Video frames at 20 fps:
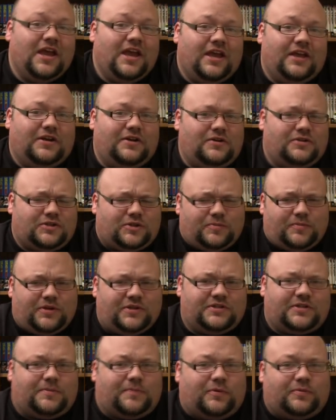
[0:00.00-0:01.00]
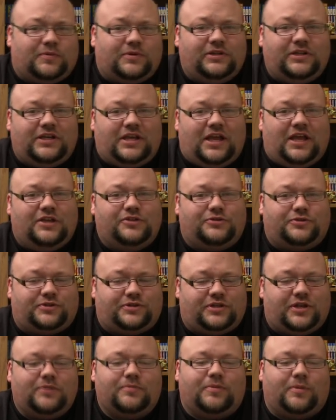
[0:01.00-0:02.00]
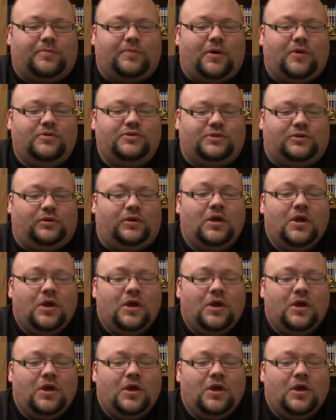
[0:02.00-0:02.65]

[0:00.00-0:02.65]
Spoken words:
And it also brings up a really interesting proposal.